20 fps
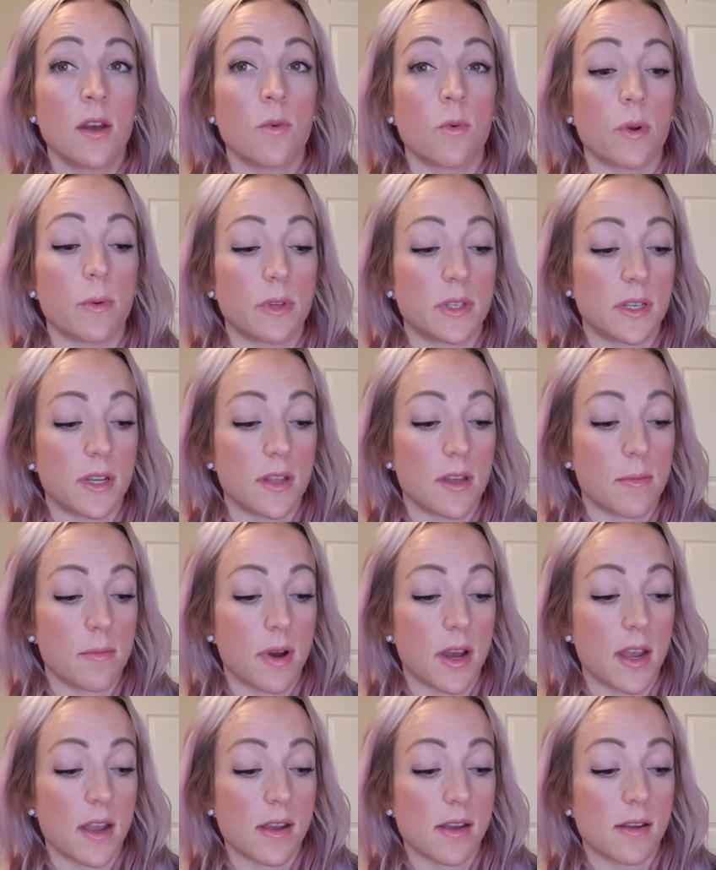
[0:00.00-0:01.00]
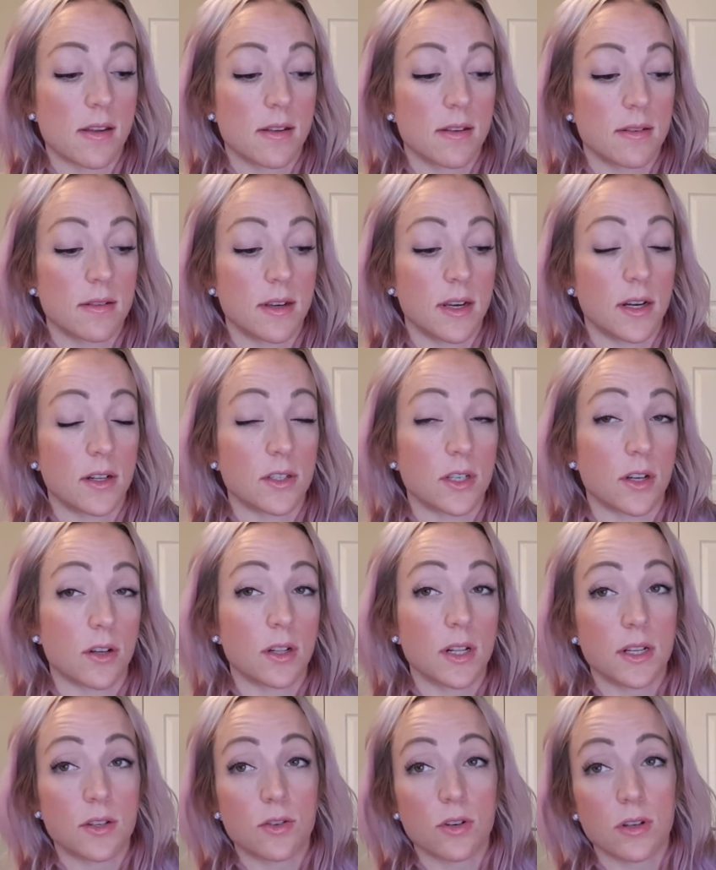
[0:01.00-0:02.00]
we would see that my LDL
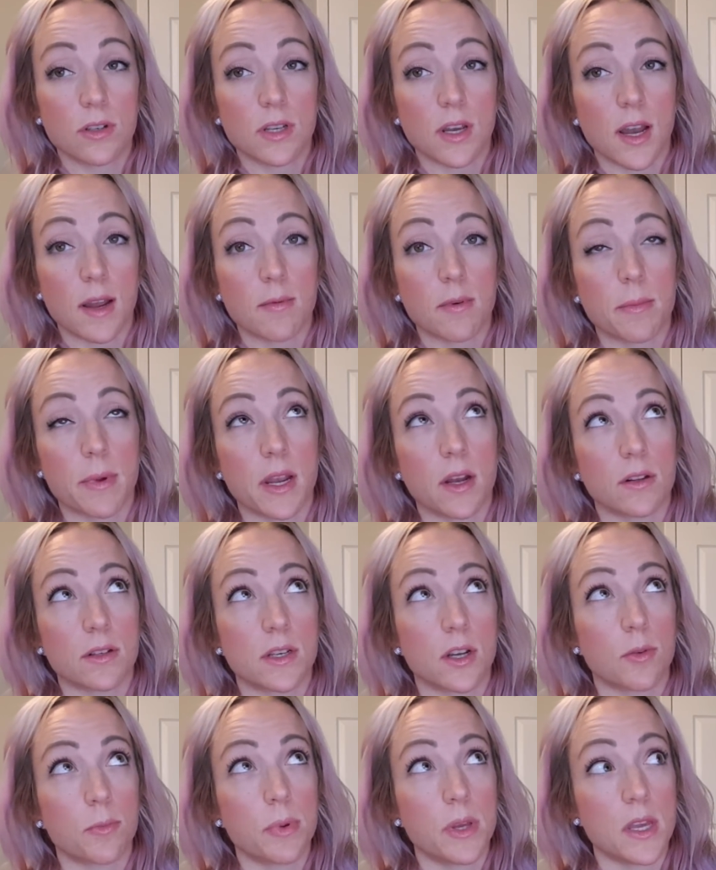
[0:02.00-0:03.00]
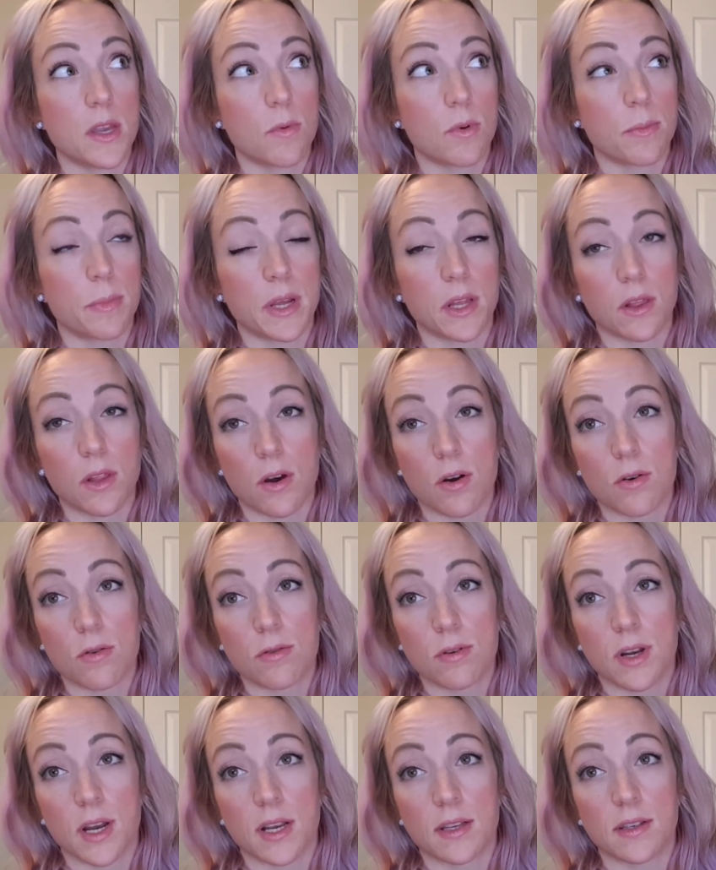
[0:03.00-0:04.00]
cholesterol is high, but my LDL-P would be
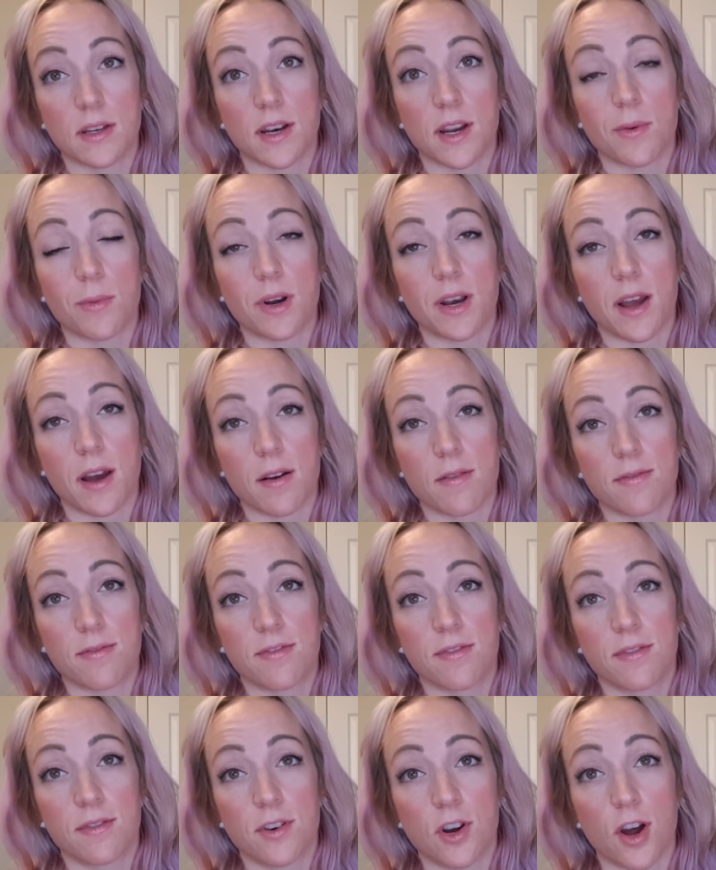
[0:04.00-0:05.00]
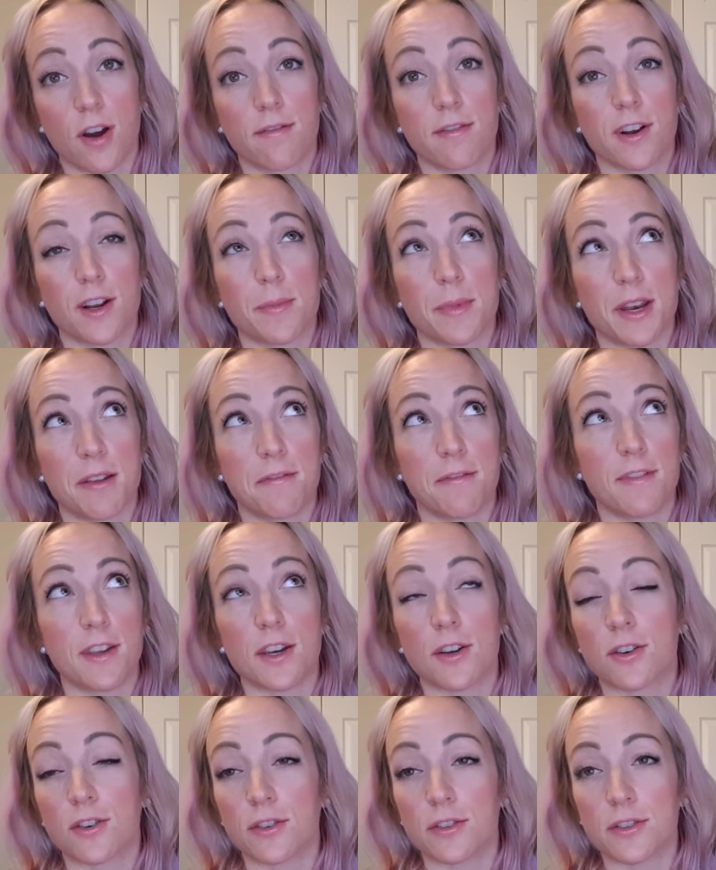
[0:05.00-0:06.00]
low, as in I would have not very many
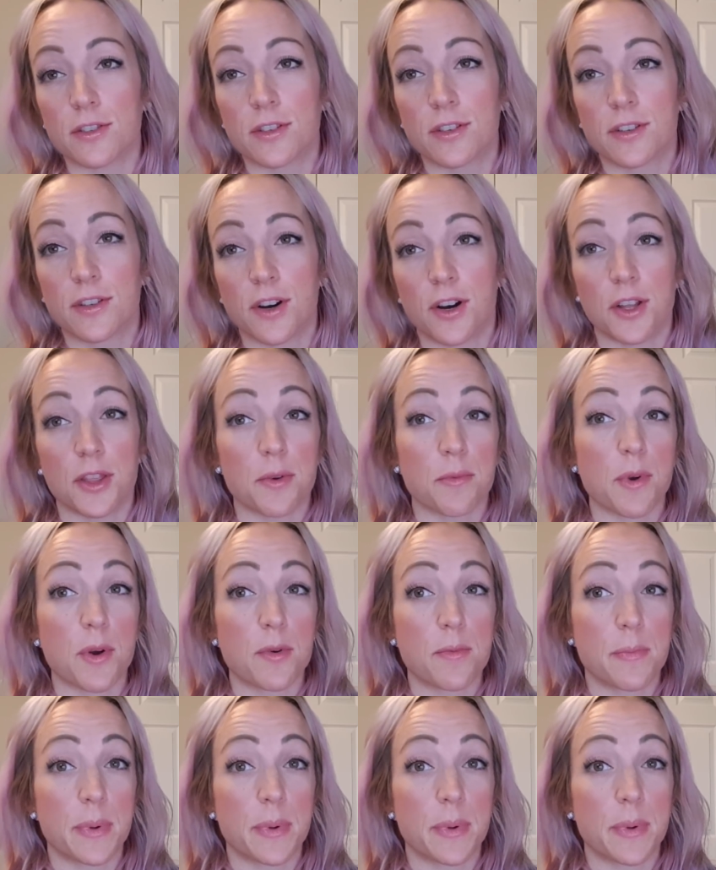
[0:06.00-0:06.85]
vehicles on the road.